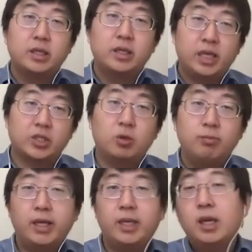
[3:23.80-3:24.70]
are so
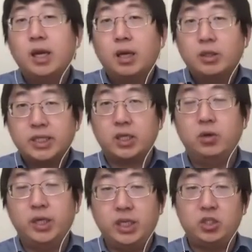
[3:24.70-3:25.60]
many
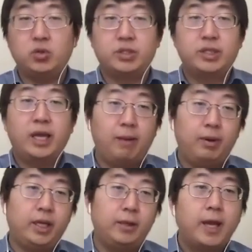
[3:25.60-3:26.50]
security issues
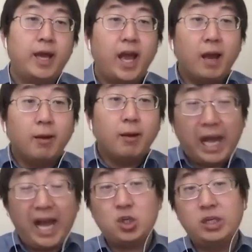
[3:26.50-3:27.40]
happening. And
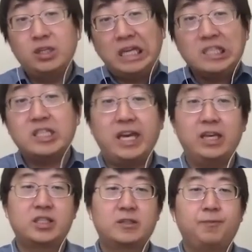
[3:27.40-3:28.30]
actually these
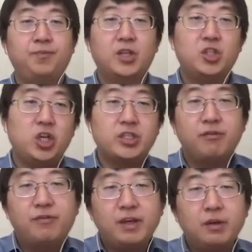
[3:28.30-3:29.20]
days, just a
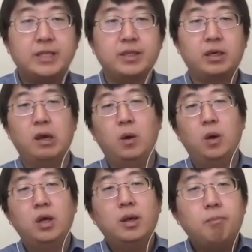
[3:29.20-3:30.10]
few days ago,
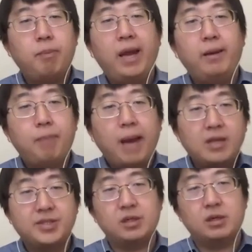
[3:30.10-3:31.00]

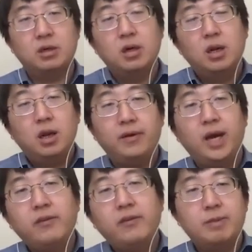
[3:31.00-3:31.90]
Balancer,
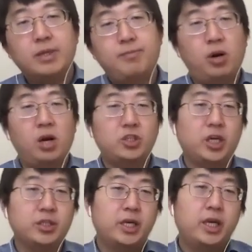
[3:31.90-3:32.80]
another famous
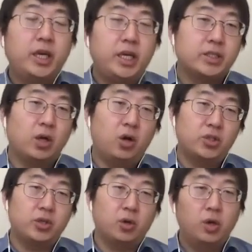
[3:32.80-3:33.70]
project, is
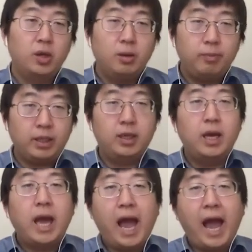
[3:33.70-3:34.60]
also be
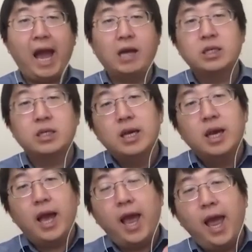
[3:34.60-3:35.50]
hacked,
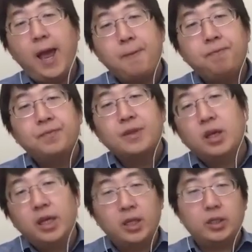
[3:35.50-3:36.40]
and
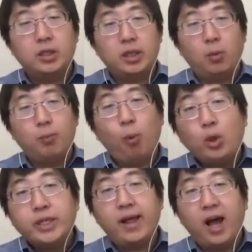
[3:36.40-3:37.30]
it more
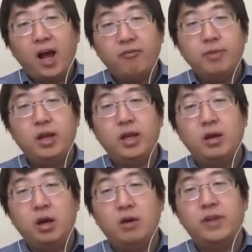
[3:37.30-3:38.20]
than 500,000
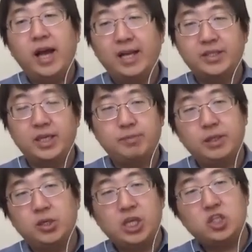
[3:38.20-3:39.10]
of the assets
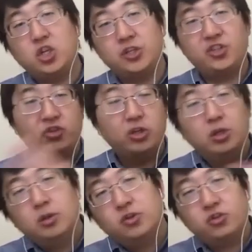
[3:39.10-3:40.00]
because it just
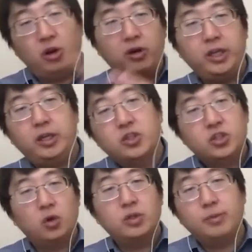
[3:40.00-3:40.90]
started.
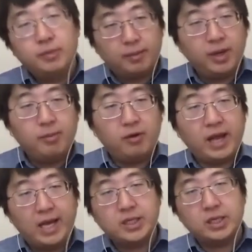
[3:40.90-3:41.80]
So the number of
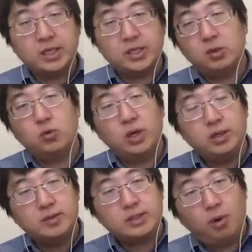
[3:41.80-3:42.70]
assets is still relatively
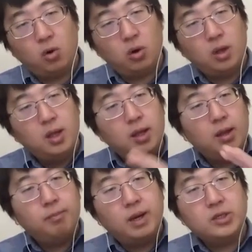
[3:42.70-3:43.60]
small,
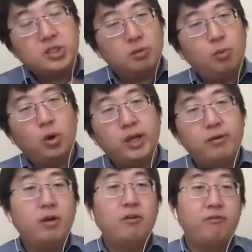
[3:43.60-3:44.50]
but still more than
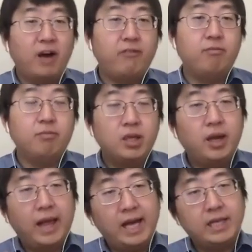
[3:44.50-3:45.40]
5 million
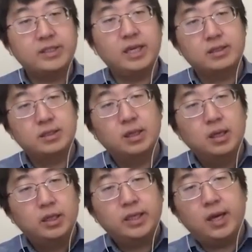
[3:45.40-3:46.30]
assets
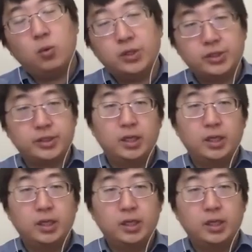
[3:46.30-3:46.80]
that was